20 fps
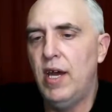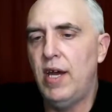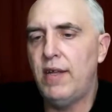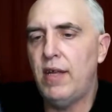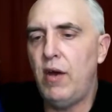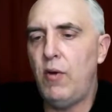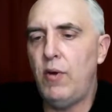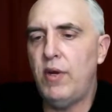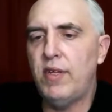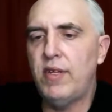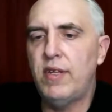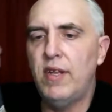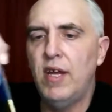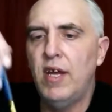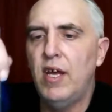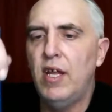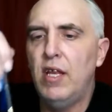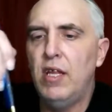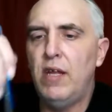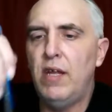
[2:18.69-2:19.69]
It's always,
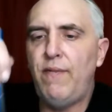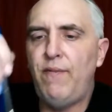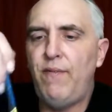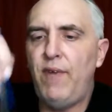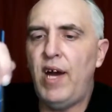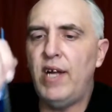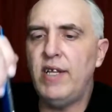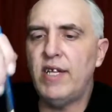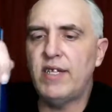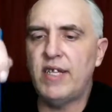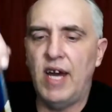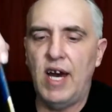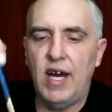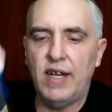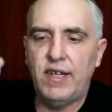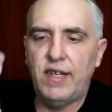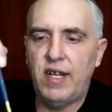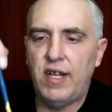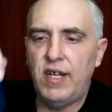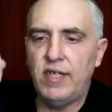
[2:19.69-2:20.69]
find the dots,